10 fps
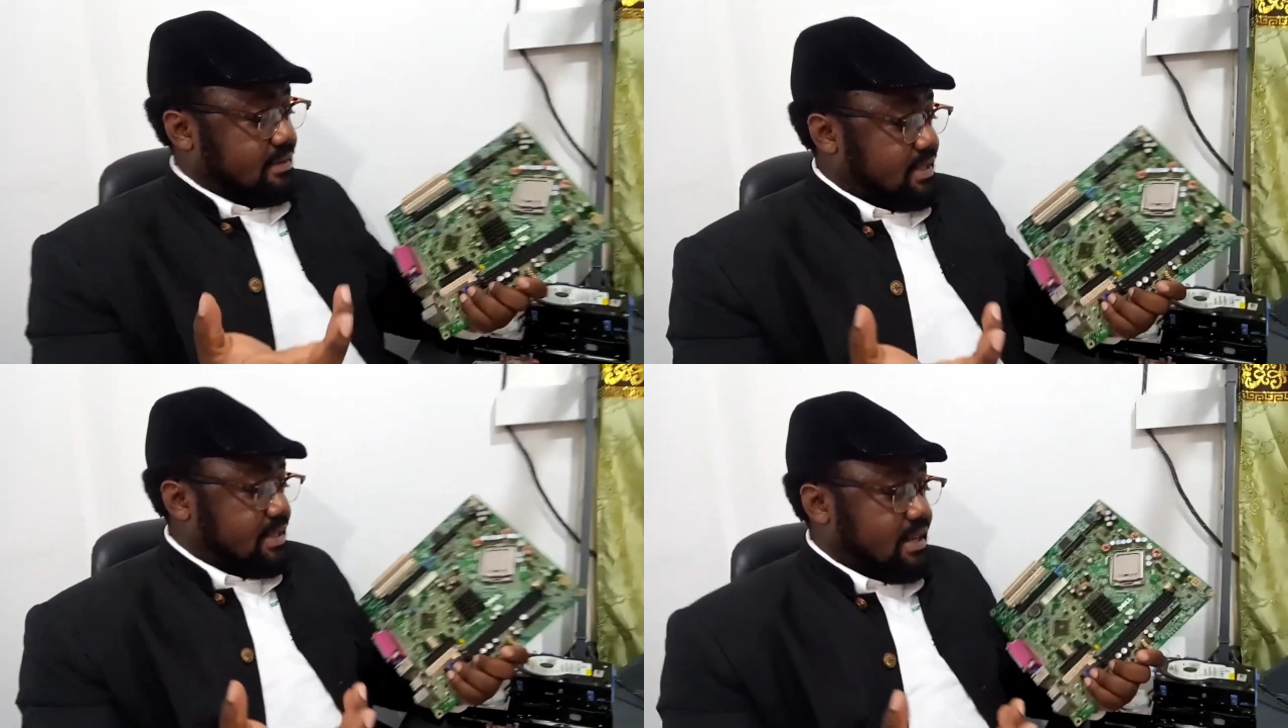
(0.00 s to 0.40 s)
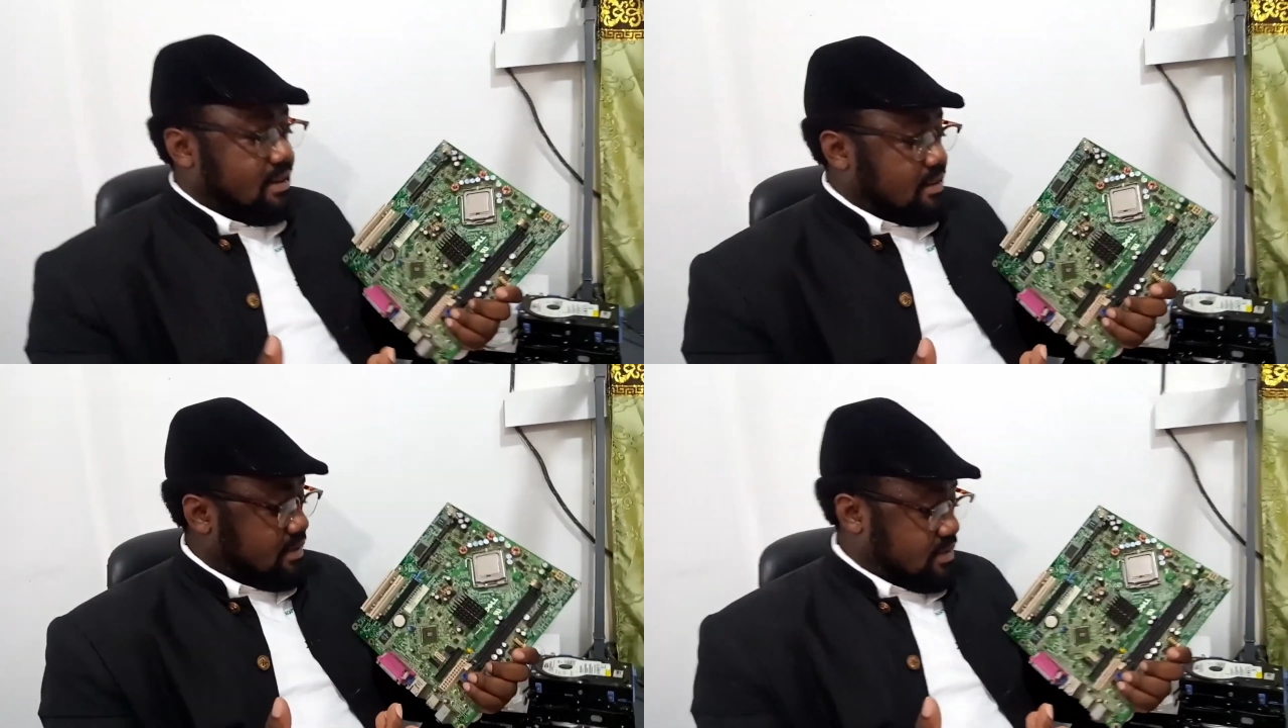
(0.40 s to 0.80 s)
there's a
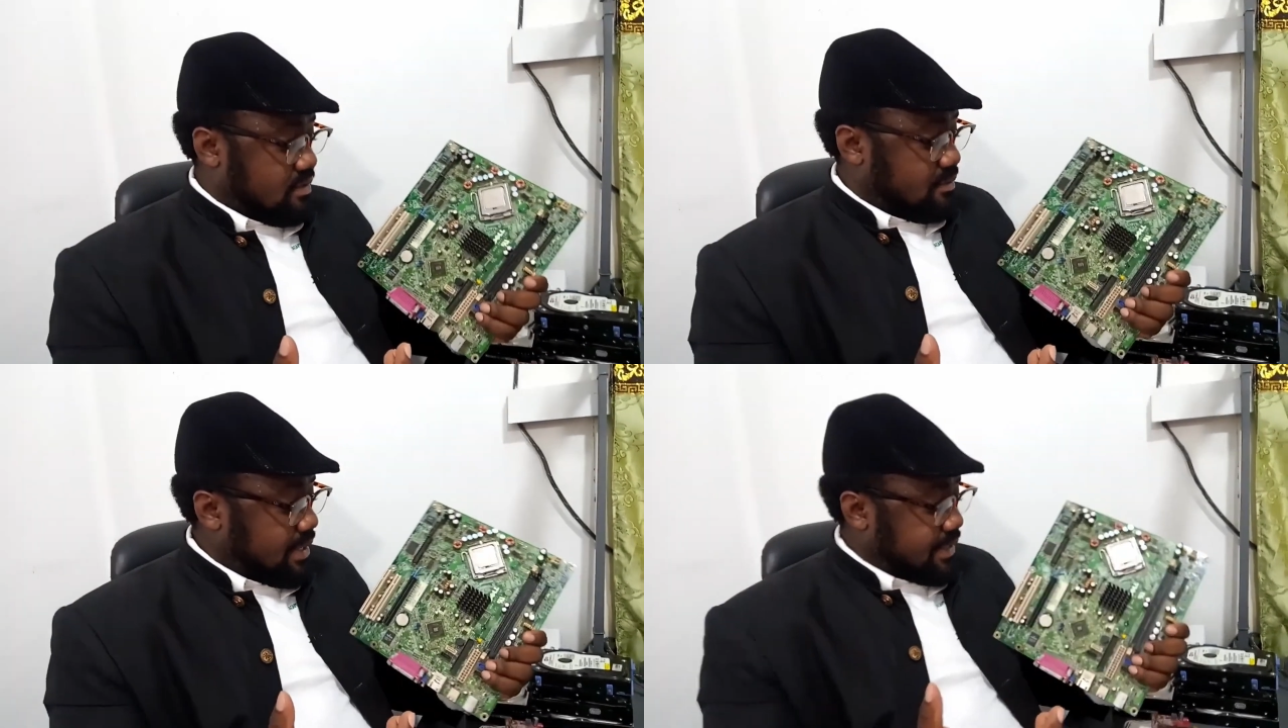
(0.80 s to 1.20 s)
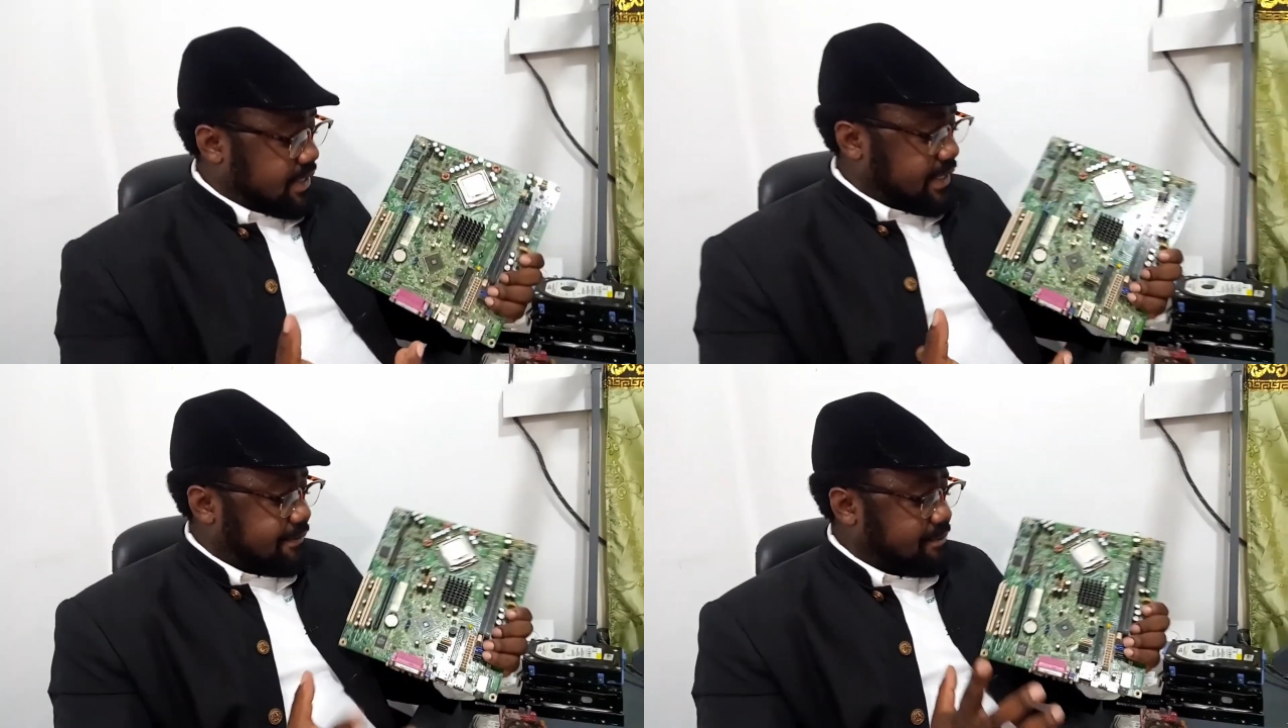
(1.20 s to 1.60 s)
lot you
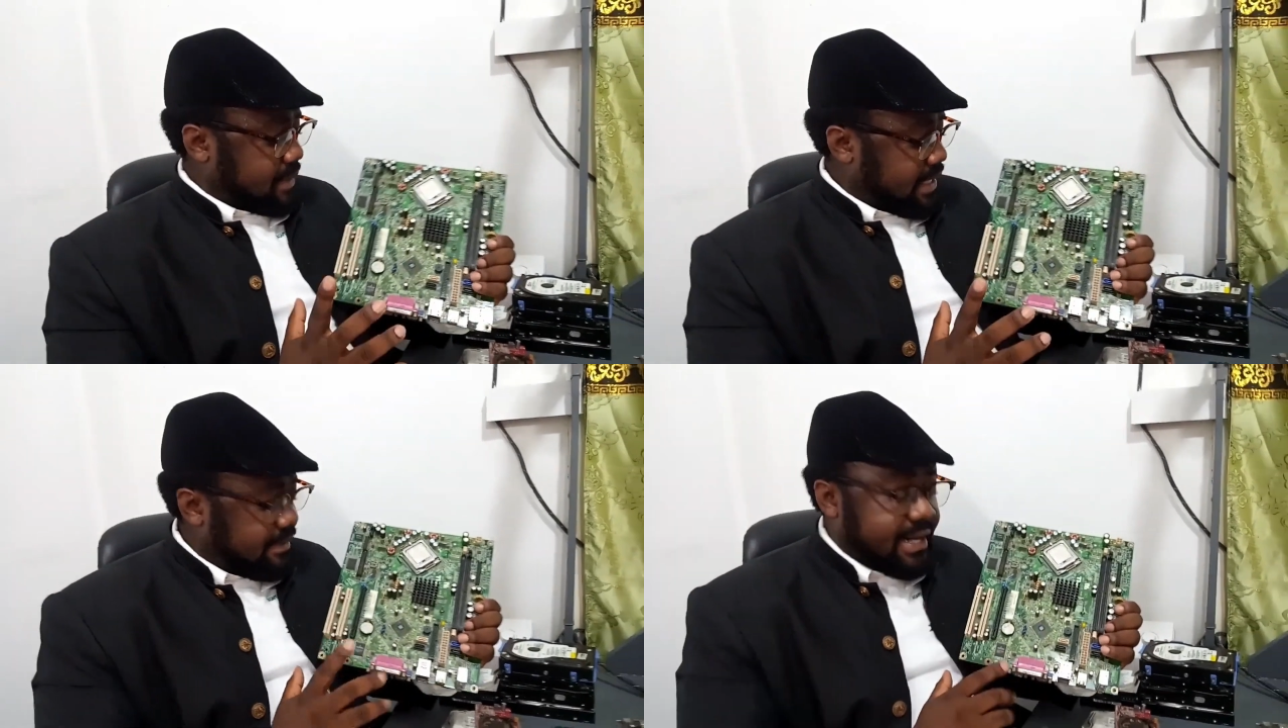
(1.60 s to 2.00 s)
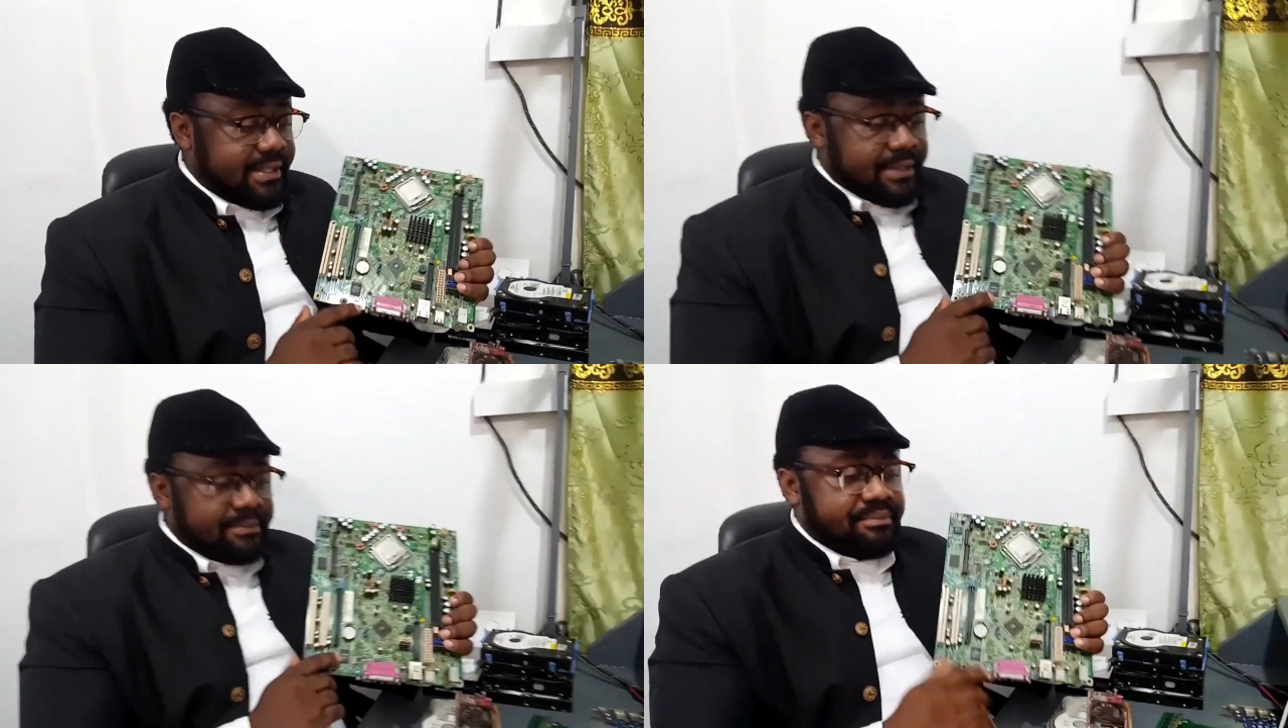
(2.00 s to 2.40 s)
miss. All right,